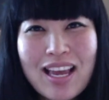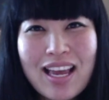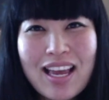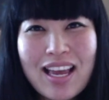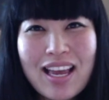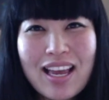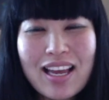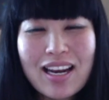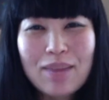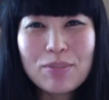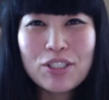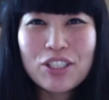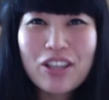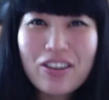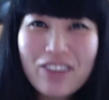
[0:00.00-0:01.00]
And I'm
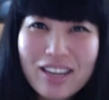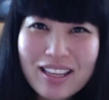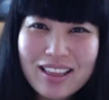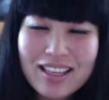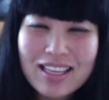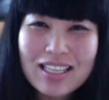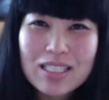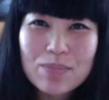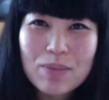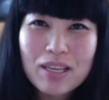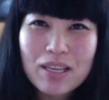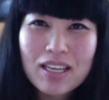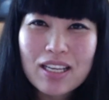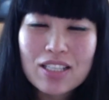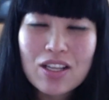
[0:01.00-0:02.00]
sharing this
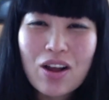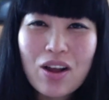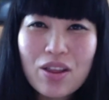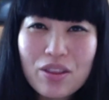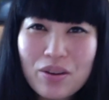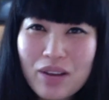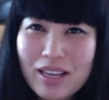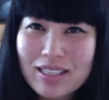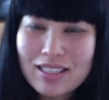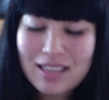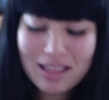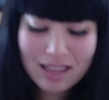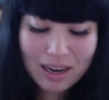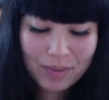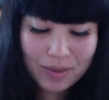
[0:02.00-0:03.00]
because although I
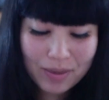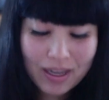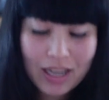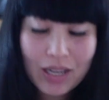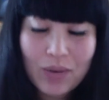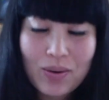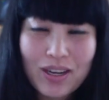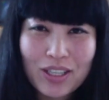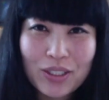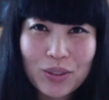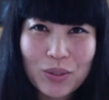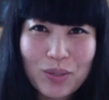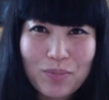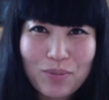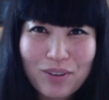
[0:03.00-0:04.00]
said that I'm going to go on a
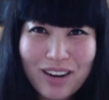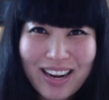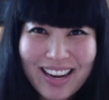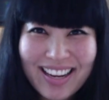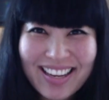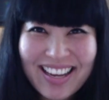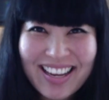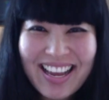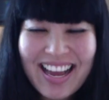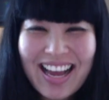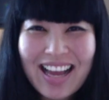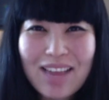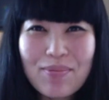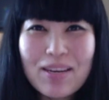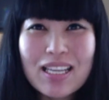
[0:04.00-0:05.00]
short break,
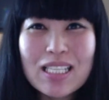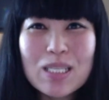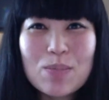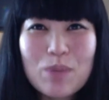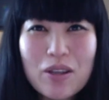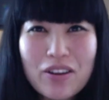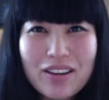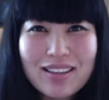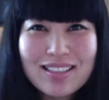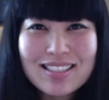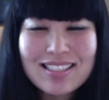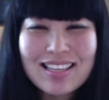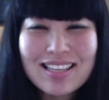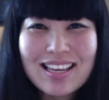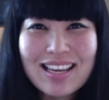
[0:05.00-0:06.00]
I've been
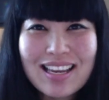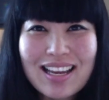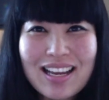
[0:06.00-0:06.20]
experiencing